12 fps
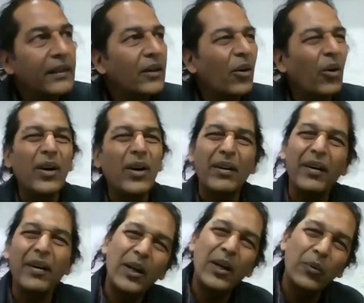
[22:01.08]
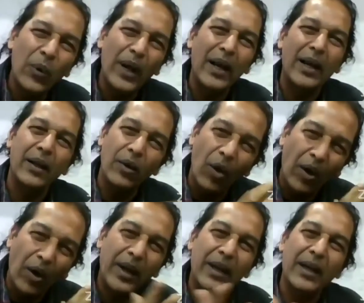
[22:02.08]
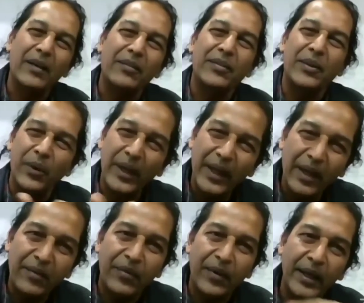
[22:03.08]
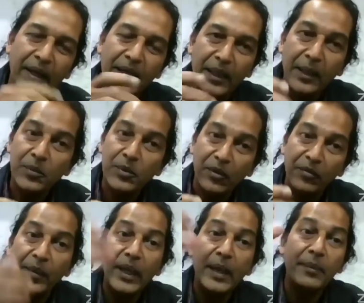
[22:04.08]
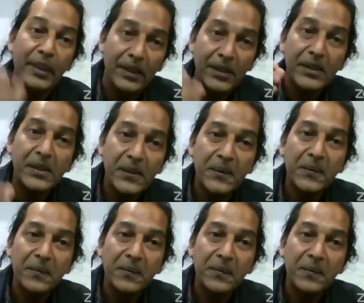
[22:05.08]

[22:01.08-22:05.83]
oh, it rained well, long enough, enough rain in terms of millimeters,